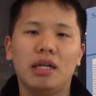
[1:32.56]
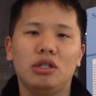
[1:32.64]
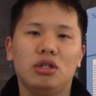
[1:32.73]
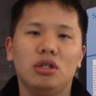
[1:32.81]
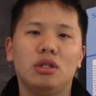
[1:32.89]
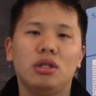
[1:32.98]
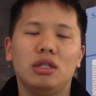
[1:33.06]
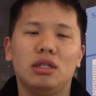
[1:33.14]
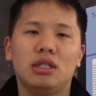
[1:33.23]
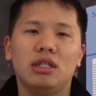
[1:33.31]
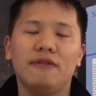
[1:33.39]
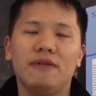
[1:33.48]
to the
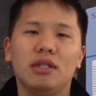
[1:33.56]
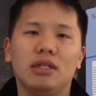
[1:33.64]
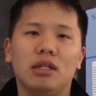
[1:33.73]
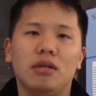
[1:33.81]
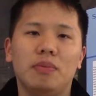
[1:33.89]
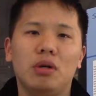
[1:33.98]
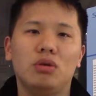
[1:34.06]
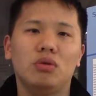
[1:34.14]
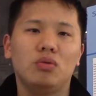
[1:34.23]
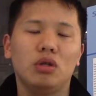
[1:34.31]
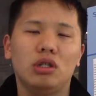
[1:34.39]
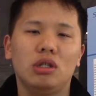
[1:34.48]
stiffness of the bone,
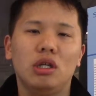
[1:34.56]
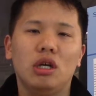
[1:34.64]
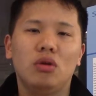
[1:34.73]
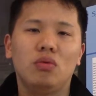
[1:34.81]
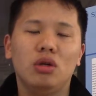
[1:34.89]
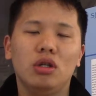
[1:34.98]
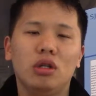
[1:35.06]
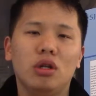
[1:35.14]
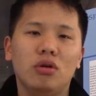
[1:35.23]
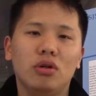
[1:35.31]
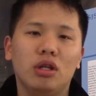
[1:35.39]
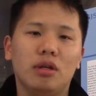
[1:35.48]
which would
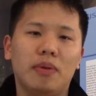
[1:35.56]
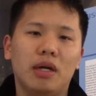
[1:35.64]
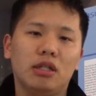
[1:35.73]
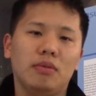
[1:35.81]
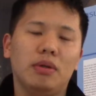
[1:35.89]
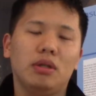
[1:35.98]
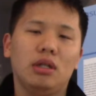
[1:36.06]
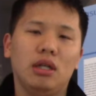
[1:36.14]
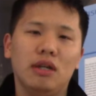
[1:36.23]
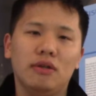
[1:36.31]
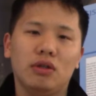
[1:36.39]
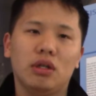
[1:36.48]
lower the possibility
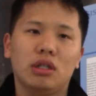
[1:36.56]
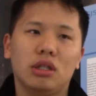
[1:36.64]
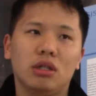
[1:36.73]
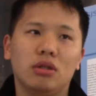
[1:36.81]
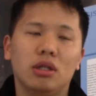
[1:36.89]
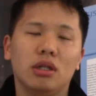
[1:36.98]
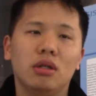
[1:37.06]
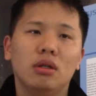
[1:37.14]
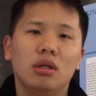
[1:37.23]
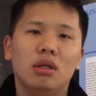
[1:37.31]
of stress shielding.